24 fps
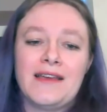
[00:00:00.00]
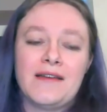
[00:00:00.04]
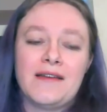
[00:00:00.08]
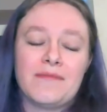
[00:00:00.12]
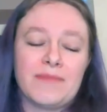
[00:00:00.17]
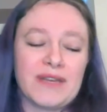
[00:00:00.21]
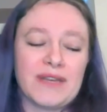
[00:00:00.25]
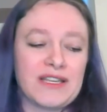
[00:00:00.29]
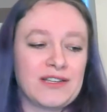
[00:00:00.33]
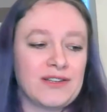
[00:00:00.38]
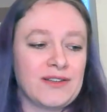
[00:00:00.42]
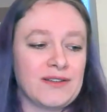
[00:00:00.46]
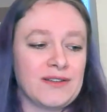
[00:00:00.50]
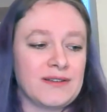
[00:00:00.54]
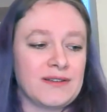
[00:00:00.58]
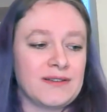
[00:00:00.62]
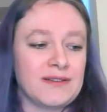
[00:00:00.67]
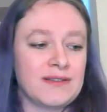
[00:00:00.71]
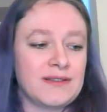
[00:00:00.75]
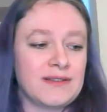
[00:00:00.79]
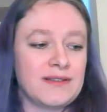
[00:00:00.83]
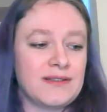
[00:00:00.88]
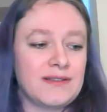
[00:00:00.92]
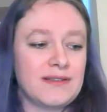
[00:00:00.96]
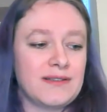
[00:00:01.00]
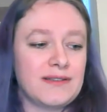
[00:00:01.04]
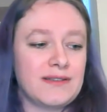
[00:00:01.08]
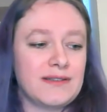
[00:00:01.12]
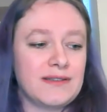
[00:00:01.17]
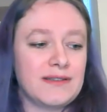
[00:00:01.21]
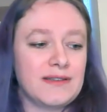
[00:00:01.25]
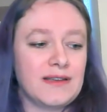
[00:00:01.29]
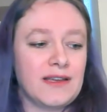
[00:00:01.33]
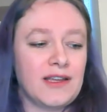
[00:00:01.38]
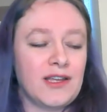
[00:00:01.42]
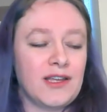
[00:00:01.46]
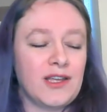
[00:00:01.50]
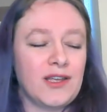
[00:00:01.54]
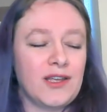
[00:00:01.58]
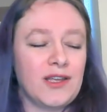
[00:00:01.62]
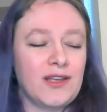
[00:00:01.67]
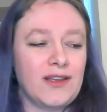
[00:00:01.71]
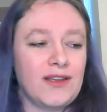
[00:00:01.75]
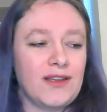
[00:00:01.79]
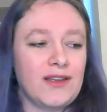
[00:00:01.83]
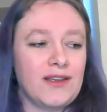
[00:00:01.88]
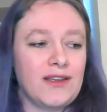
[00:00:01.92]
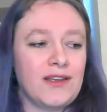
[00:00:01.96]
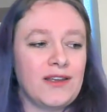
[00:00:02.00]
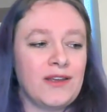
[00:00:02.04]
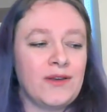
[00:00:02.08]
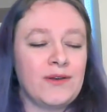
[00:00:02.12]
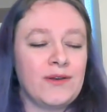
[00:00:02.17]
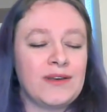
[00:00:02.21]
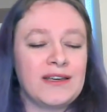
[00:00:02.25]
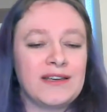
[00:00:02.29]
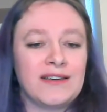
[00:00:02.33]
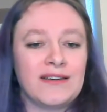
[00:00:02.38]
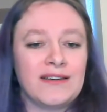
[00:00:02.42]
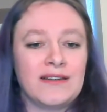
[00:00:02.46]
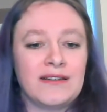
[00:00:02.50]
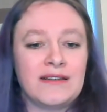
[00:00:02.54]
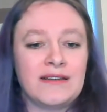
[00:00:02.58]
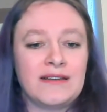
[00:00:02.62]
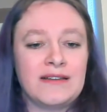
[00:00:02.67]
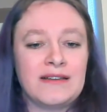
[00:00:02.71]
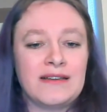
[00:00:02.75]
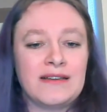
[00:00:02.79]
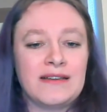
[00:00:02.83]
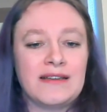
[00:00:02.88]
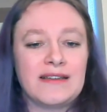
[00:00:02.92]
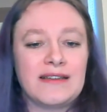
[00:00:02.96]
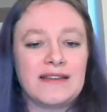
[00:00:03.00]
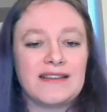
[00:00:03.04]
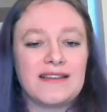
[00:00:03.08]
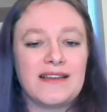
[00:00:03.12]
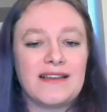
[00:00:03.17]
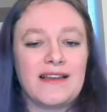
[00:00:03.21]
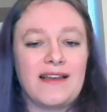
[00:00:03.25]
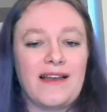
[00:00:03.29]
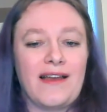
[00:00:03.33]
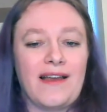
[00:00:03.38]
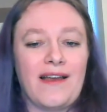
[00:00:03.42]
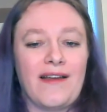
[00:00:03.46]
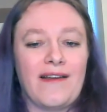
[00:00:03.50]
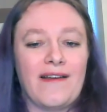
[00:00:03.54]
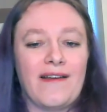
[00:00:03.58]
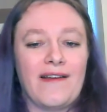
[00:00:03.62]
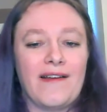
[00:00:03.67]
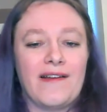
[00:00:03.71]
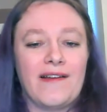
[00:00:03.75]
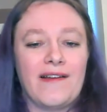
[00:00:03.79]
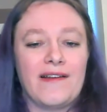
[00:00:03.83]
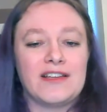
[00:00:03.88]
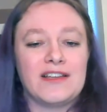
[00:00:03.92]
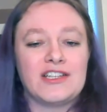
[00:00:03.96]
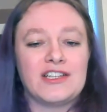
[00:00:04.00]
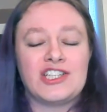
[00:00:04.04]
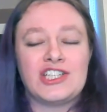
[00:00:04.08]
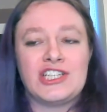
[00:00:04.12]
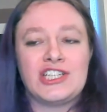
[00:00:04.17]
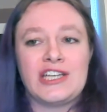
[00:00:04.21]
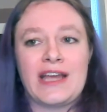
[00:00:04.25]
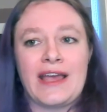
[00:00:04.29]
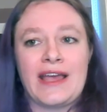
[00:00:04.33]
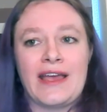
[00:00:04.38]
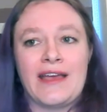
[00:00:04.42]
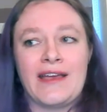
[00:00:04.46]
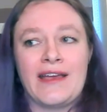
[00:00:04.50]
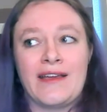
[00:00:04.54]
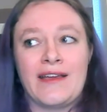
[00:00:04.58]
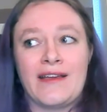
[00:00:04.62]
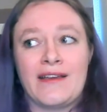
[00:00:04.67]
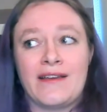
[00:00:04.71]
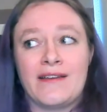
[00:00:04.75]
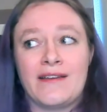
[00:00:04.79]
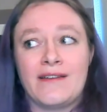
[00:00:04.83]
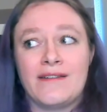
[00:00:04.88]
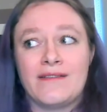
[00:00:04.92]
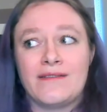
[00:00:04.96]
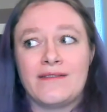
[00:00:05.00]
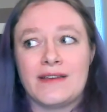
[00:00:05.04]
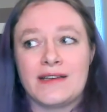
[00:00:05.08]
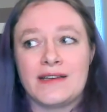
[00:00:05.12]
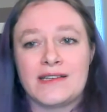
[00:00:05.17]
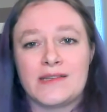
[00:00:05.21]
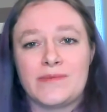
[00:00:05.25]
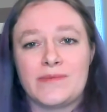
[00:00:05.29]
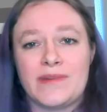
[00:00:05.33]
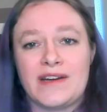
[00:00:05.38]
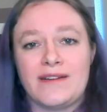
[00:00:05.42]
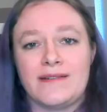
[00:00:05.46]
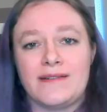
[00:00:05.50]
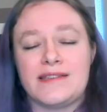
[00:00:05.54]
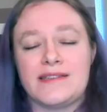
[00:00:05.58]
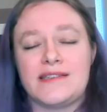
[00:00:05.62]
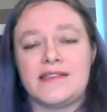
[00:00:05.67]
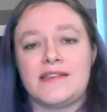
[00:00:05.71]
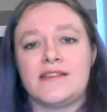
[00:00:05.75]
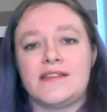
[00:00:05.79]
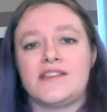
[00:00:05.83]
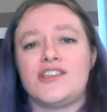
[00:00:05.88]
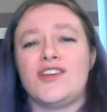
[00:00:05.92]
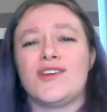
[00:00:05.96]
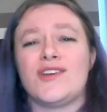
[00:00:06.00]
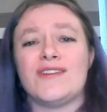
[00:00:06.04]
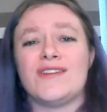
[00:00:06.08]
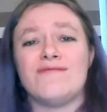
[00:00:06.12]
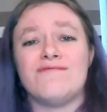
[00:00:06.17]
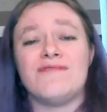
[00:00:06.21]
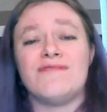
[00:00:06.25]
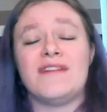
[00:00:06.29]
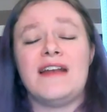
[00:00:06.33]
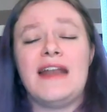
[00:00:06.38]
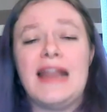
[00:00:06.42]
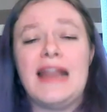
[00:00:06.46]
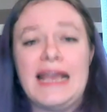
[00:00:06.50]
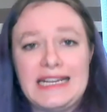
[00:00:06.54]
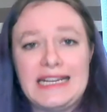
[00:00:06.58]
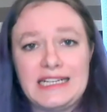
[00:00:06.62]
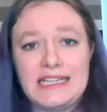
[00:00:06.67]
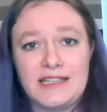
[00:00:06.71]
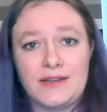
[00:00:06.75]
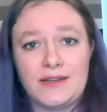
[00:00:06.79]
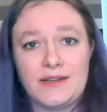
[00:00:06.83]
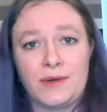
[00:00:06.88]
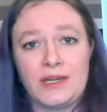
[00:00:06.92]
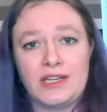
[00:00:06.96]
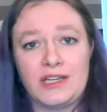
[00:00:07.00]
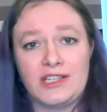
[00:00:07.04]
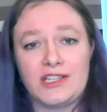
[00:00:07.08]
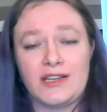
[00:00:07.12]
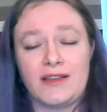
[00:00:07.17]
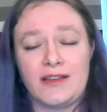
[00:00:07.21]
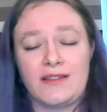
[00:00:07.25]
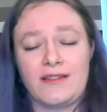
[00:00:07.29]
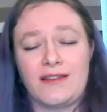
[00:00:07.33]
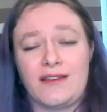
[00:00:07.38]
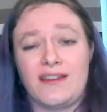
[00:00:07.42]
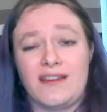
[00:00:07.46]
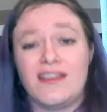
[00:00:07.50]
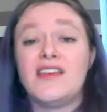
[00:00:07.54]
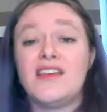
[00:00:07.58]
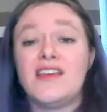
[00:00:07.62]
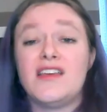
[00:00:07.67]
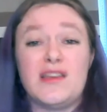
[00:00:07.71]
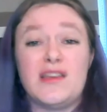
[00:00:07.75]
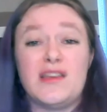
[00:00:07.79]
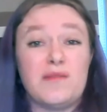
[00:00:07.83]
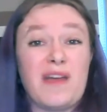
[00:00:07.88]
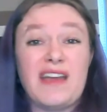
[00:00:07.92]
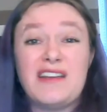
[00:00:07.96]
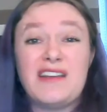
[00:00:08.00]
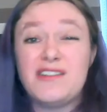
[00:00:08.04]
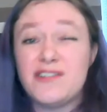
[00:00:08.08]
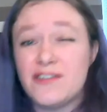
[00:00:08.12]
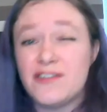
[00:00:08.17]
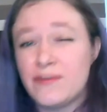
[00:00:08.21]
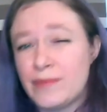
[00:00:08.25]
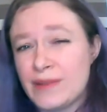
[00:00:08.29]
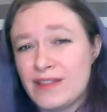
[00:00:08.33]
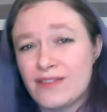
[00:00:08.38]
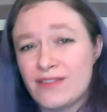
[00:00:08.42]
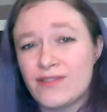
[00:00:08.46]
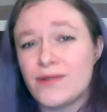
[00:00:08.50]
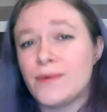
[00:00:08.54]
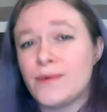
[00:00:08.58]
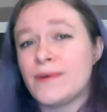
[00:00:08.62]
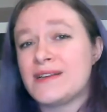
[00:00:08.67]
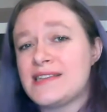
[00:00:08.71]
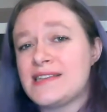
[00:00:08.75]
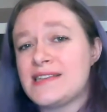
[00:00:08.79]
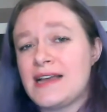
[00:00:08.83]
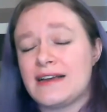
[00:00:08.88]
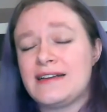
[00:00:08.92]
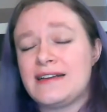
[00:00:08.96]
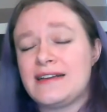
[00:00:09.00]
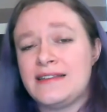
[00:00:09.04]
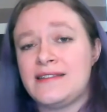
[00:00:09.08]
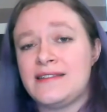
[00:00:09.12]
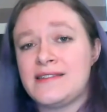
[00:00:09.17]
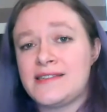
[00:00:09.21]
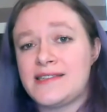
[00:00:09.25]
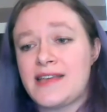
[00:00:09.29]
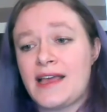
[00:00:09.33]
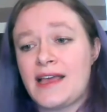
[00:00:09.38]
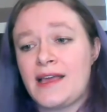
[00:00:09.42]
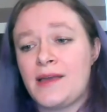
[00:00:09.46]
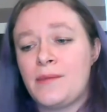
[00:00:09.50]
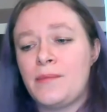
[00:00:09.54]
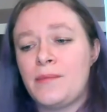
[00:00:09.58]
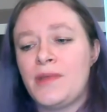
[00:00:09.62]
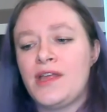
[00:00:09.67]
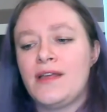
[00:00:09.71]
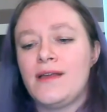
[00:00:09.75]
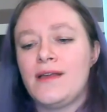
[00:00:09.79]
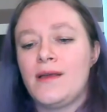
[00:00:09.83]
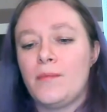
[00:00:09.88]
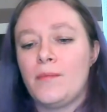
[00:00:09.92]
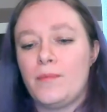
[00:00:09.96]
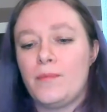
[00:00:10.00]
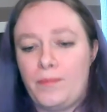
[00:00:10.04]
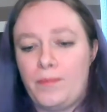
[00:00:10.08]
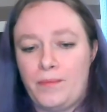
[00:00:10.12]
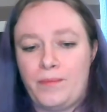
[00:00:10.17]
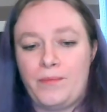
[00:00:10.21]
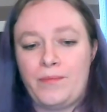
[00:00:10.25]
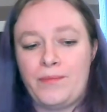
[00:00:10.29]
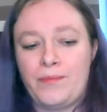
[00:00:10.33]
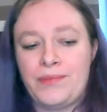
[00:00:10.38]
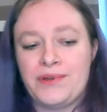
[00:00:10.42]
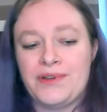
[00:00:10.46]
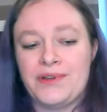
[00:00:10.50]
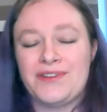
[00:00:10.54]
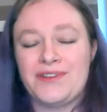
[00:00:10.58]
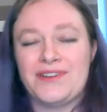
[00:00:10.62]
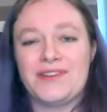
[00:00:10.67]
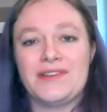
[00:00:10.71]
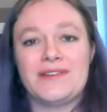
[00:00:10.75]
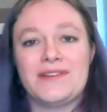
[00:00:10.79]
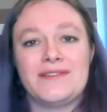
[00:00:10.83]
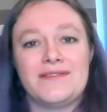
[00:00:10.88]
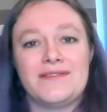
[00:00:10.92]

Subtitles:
because you can share experiences, you can relate to each other. You may not have been through exactly the same, but